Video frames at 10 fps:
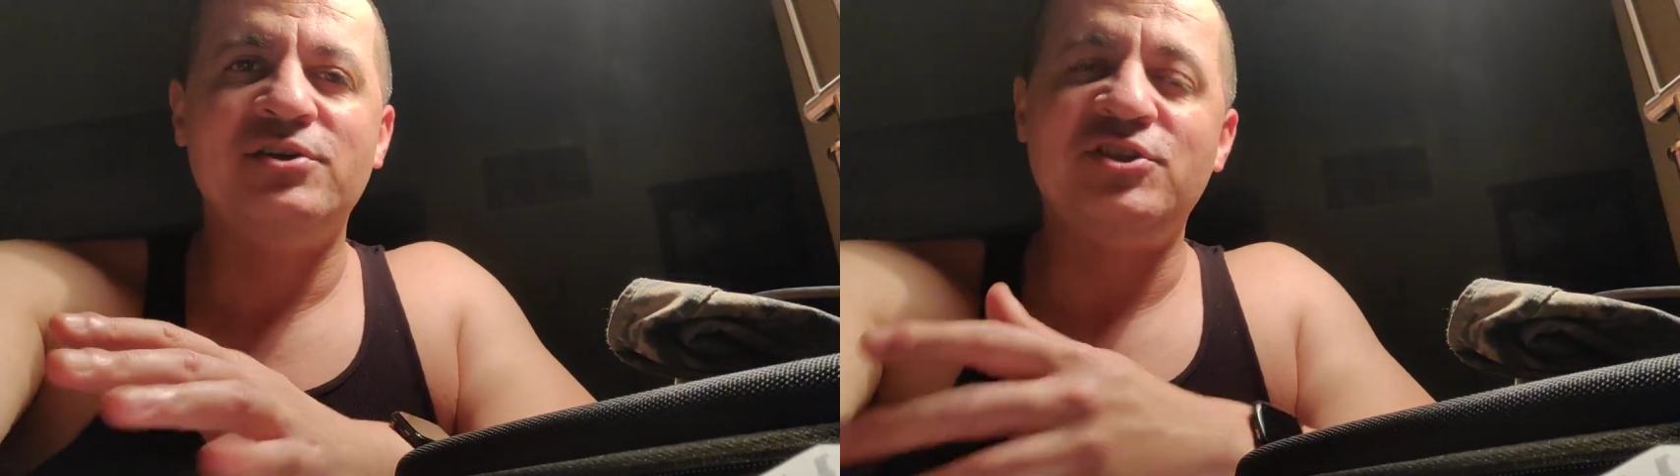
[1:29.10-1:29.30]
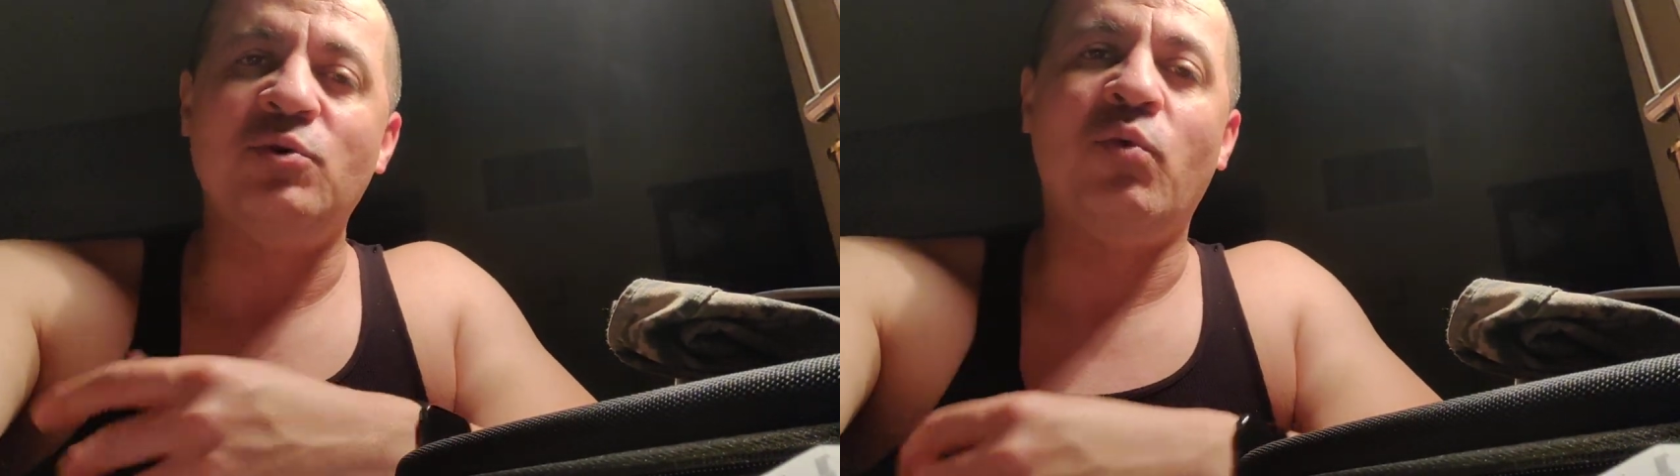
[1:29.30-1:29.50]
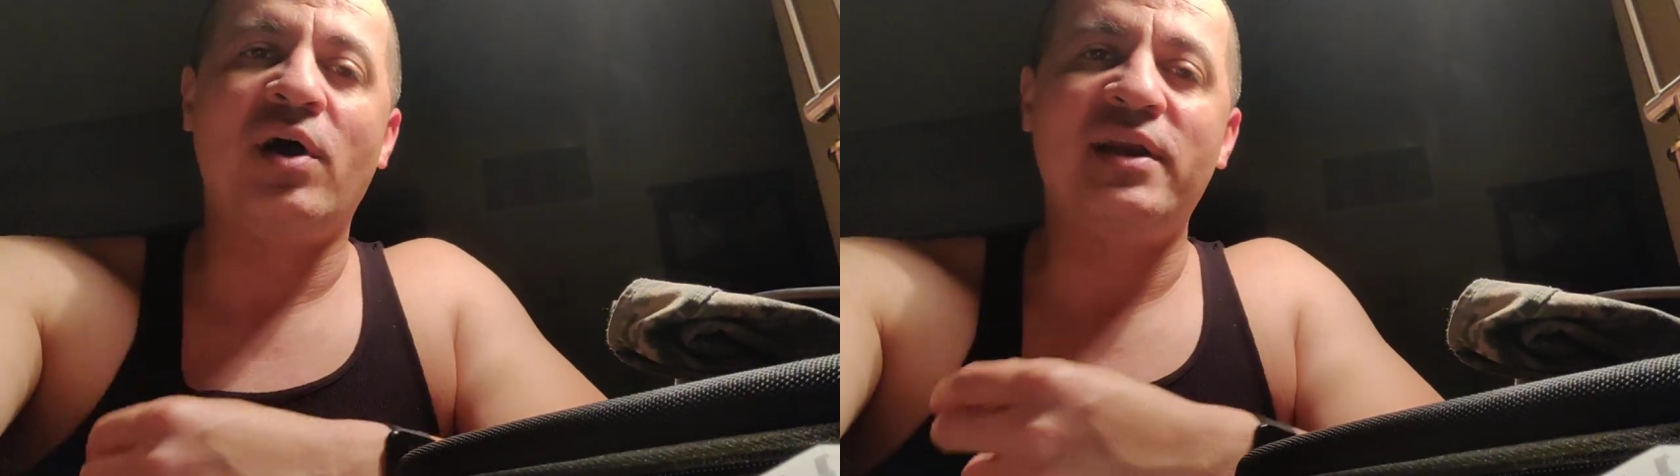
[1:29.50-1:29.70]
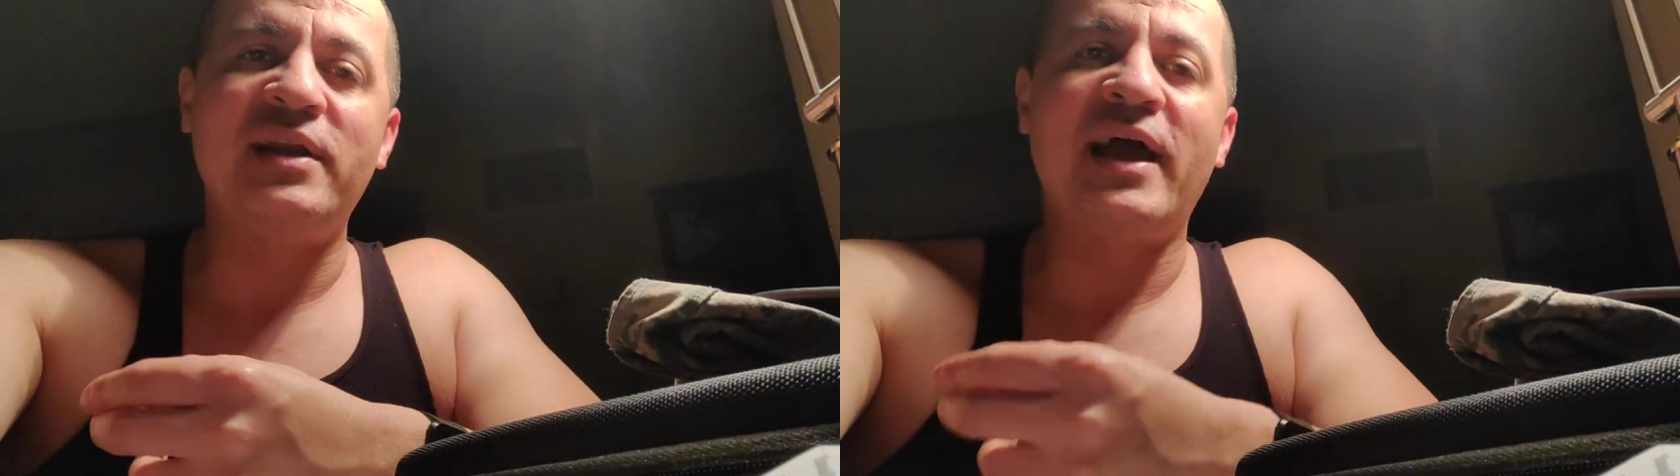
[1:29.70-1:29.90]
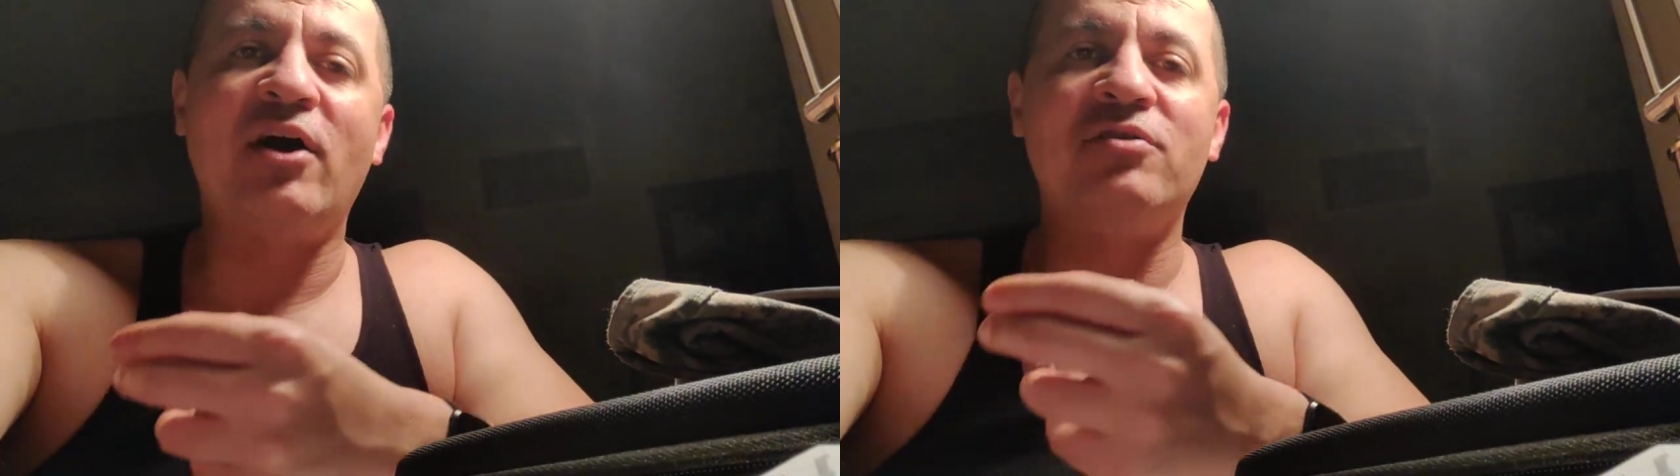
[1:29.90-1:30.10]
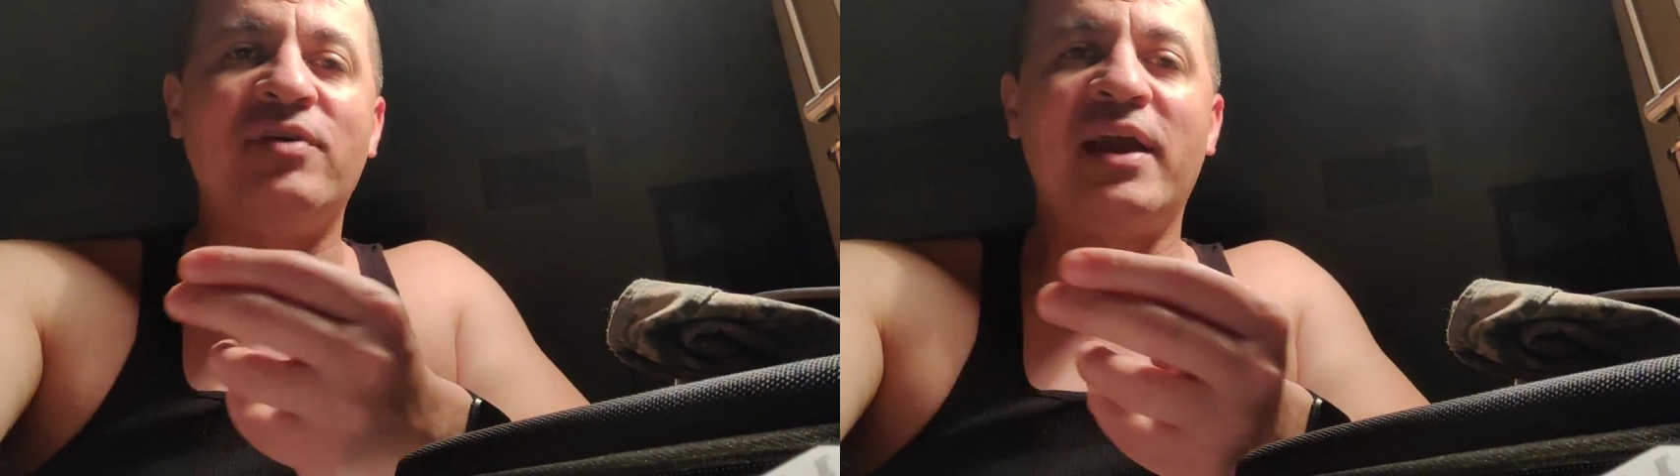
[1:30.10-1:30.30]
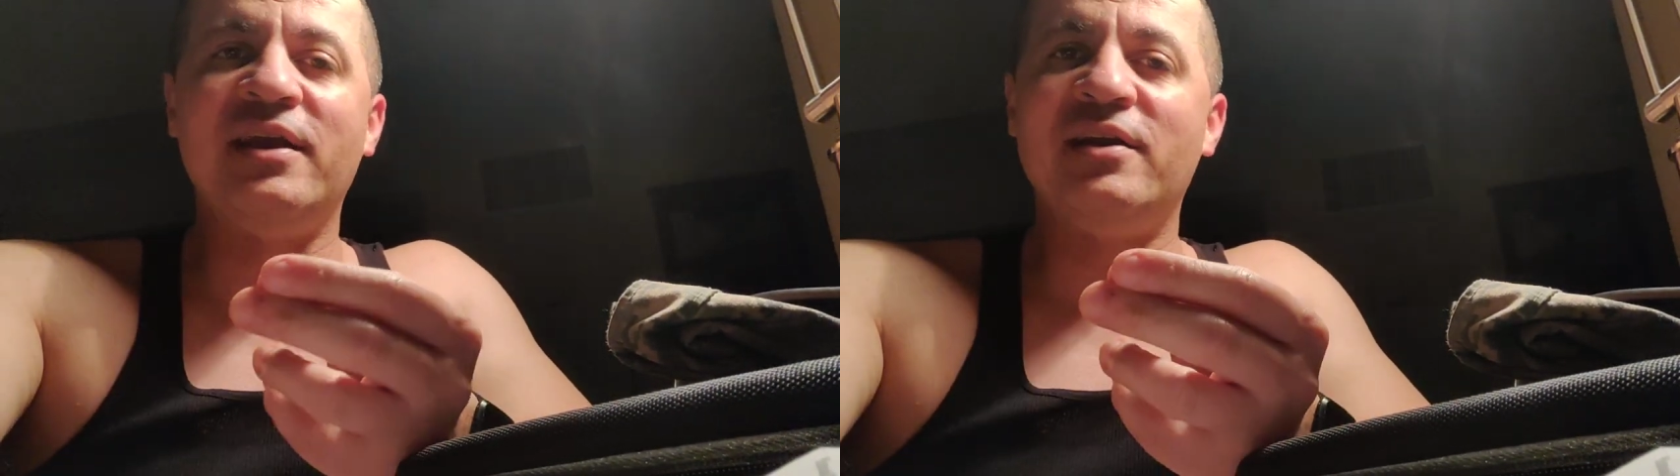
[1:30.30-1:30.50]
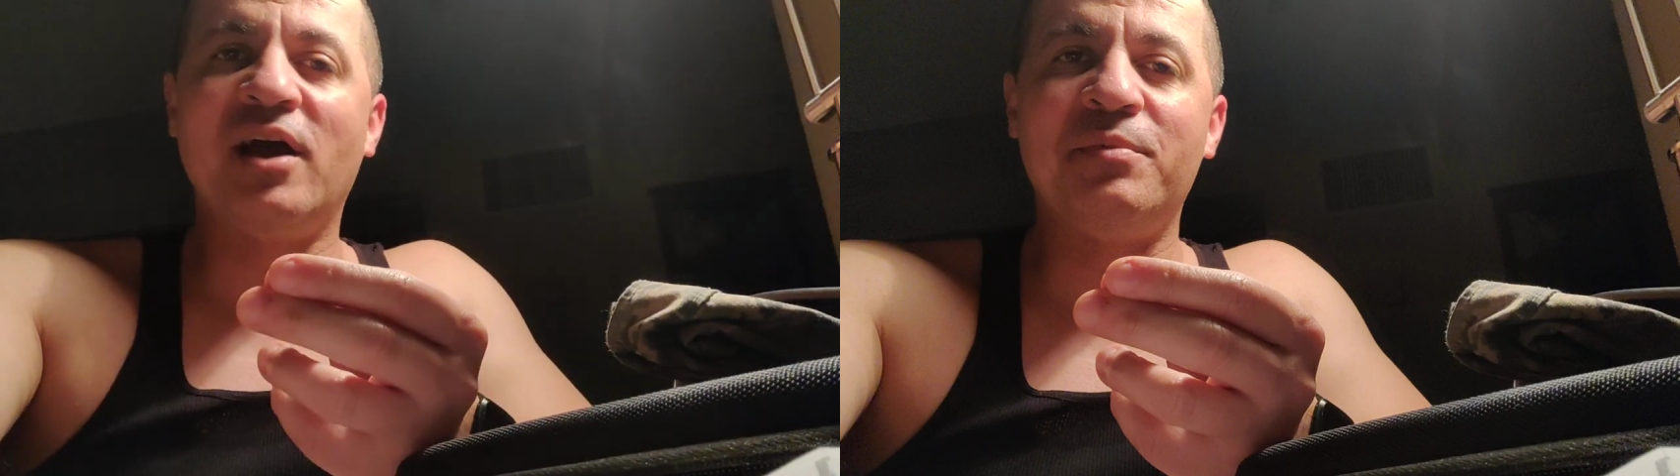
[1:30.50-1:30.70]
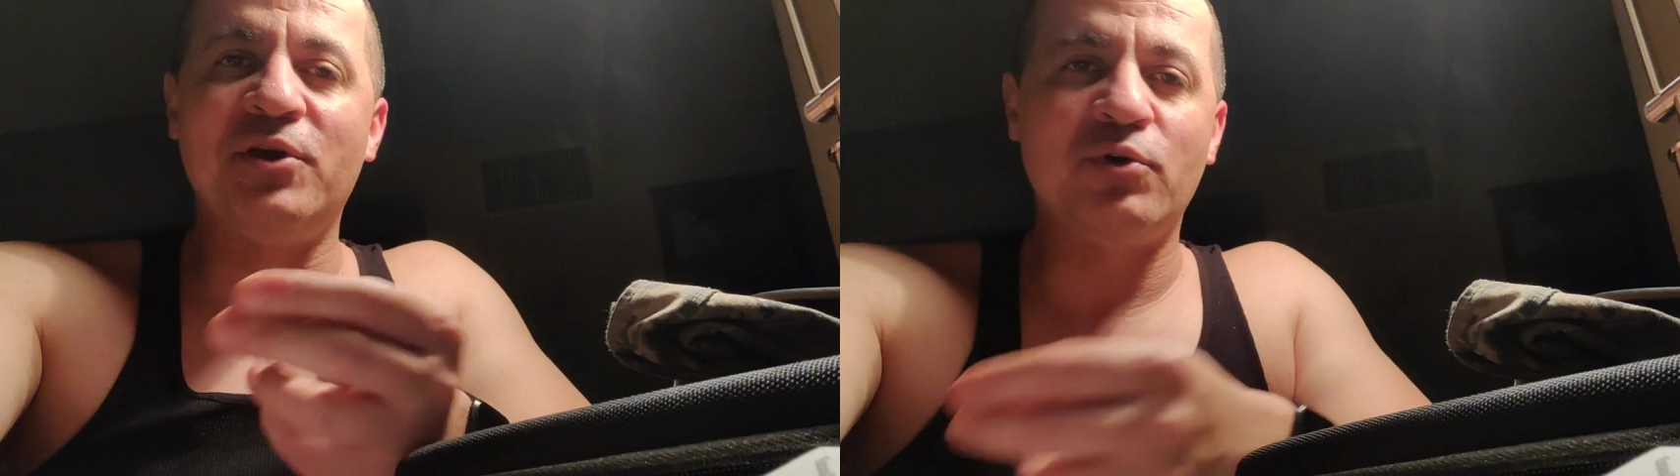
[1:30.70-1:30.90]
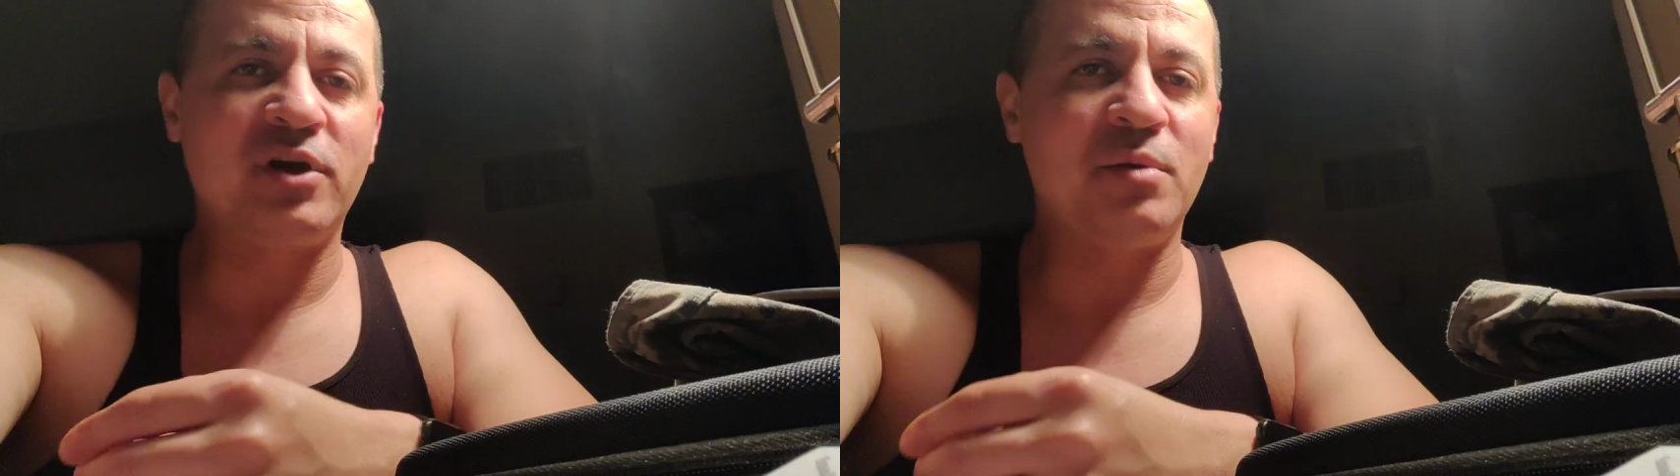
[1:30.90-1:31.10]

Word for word: she wanted out of AEW.